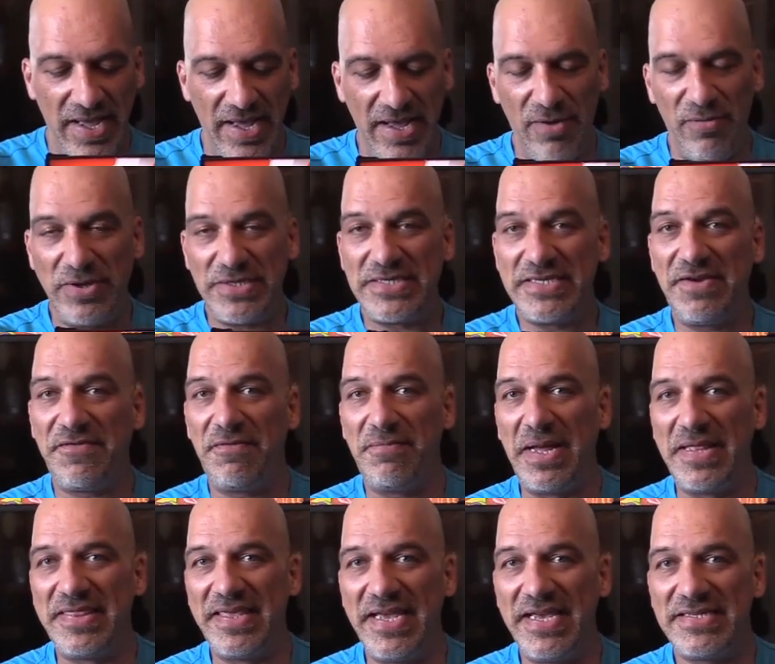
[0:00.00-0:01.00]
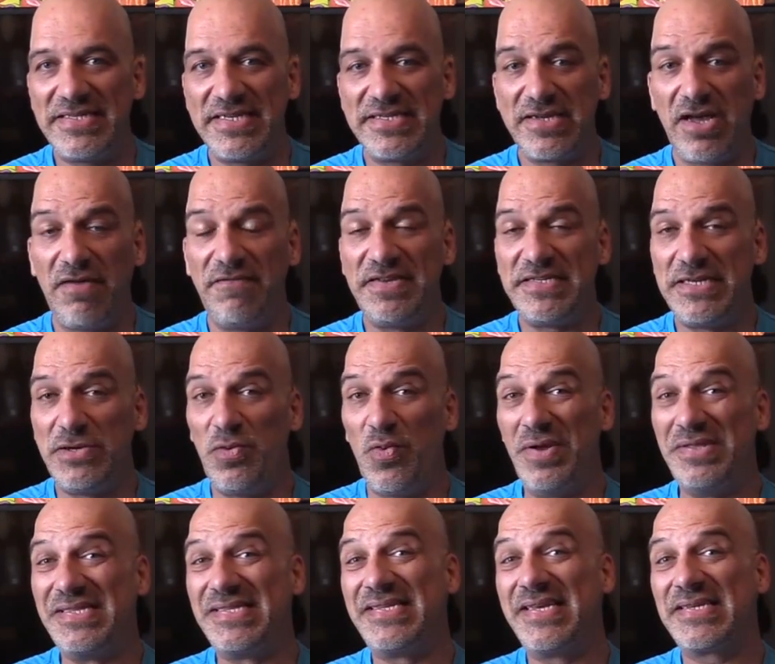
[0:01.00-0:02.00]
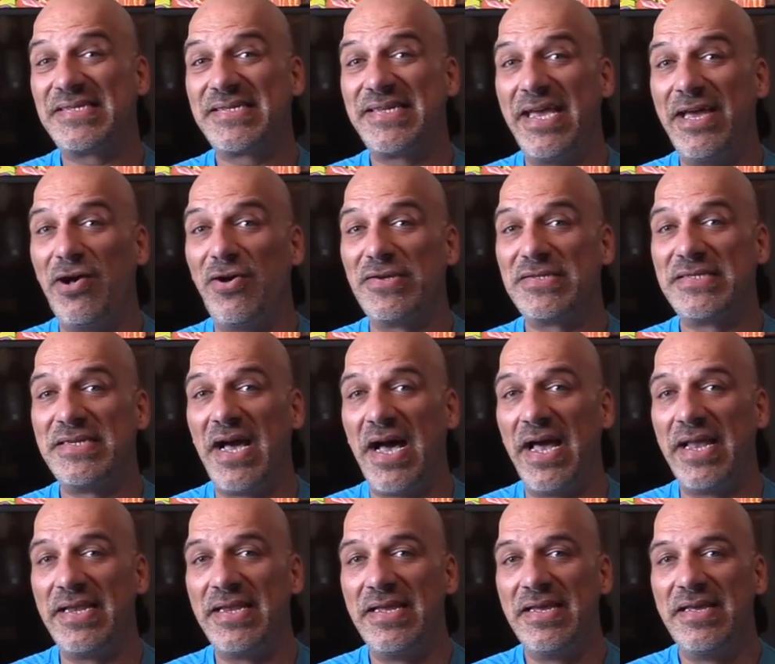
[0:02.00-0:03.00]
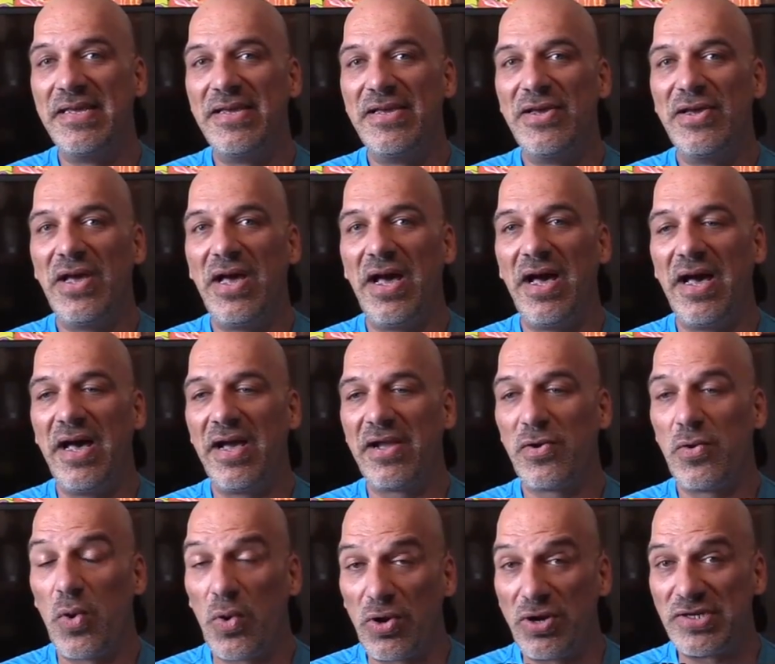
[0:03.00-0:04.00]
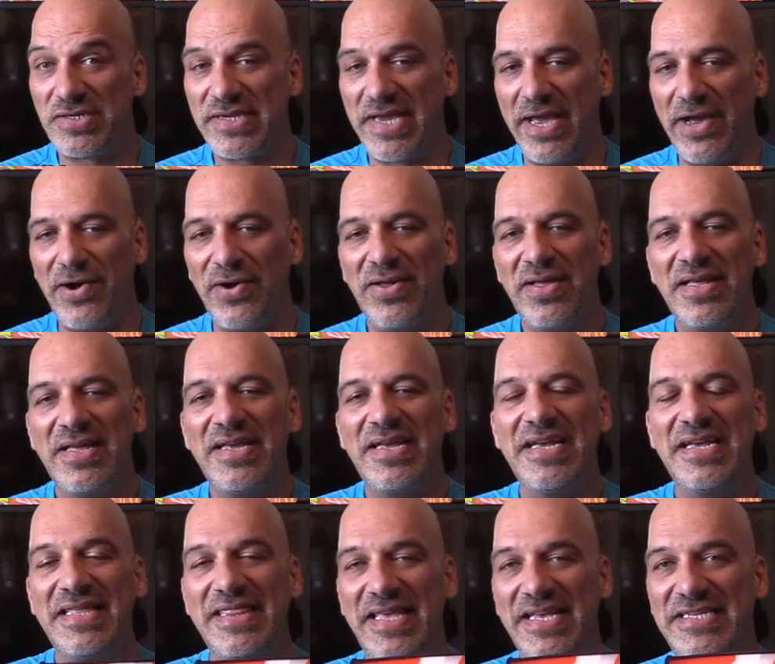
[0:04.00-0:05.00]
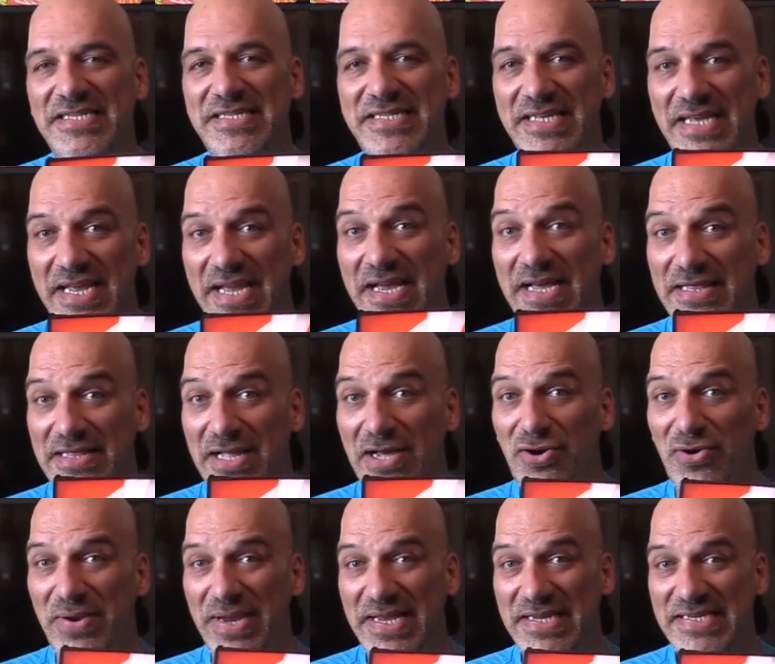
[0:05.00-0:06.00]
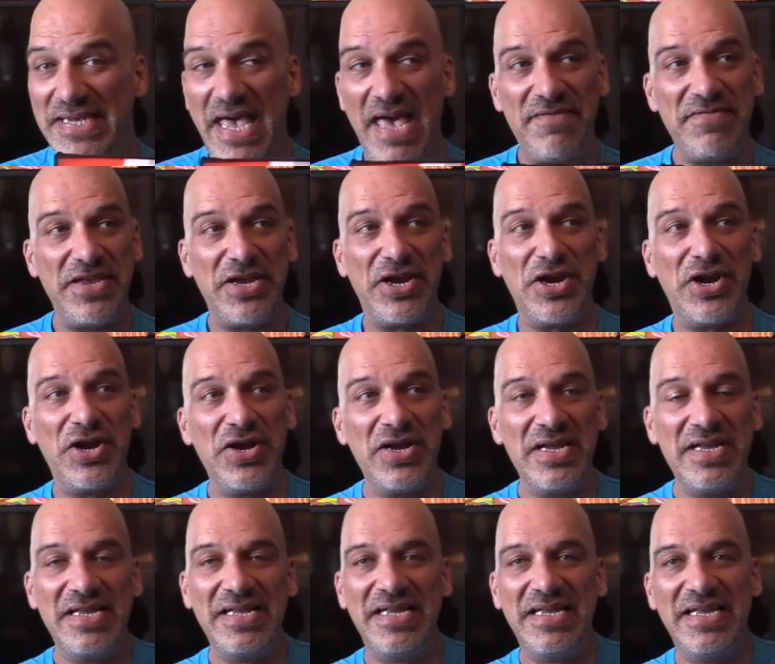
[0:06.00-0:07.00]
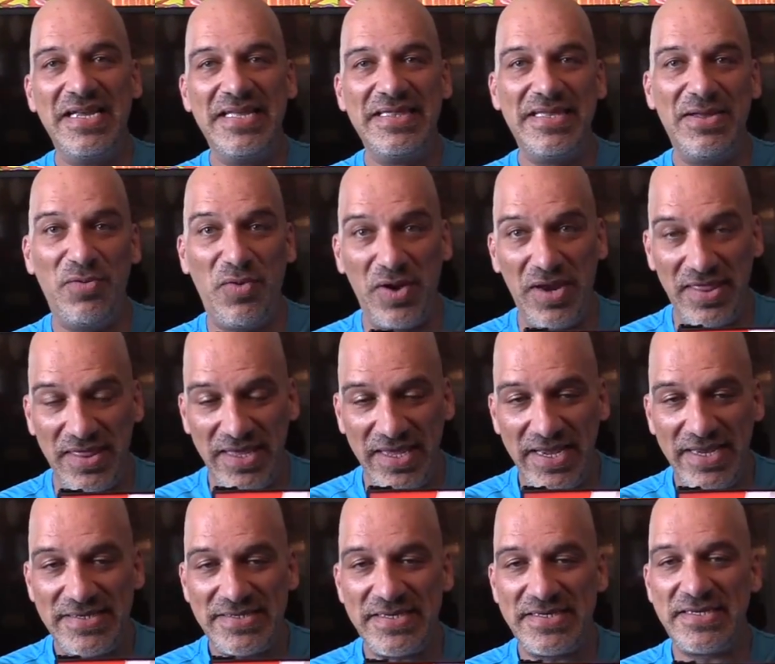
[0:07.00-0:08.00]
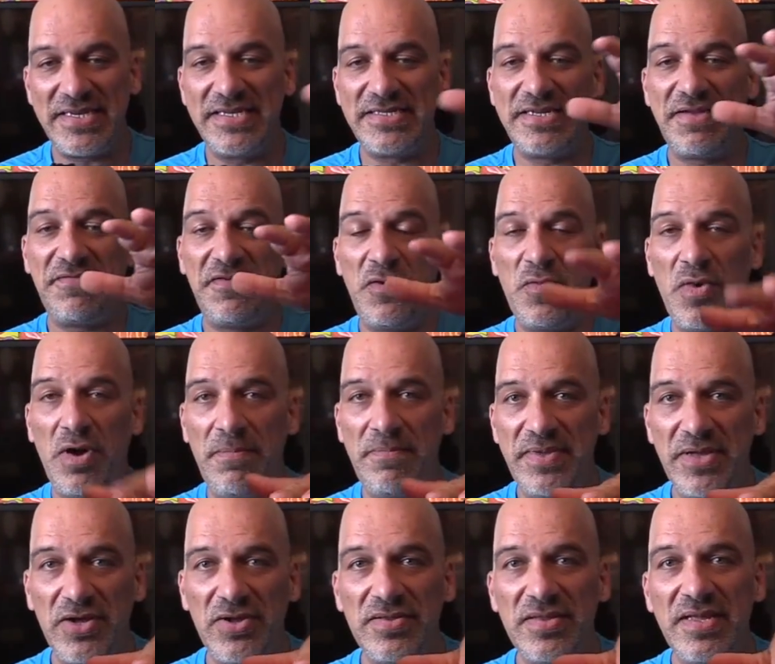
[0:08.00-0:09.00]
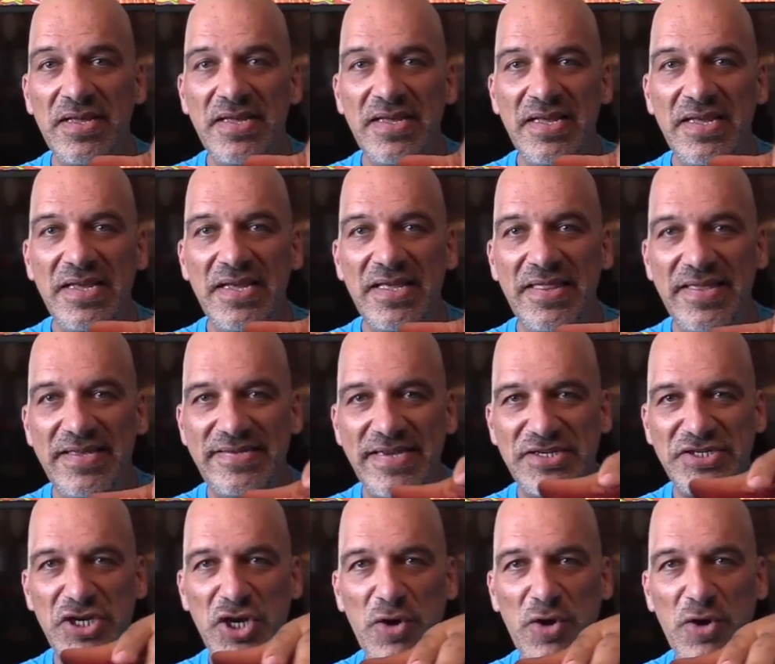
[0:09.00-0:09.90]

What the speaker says: What's different about this, it's obviously 1/6 scale. It's not quarter scale. This thing alone is heavier than one of these. It's definitely well built. This actually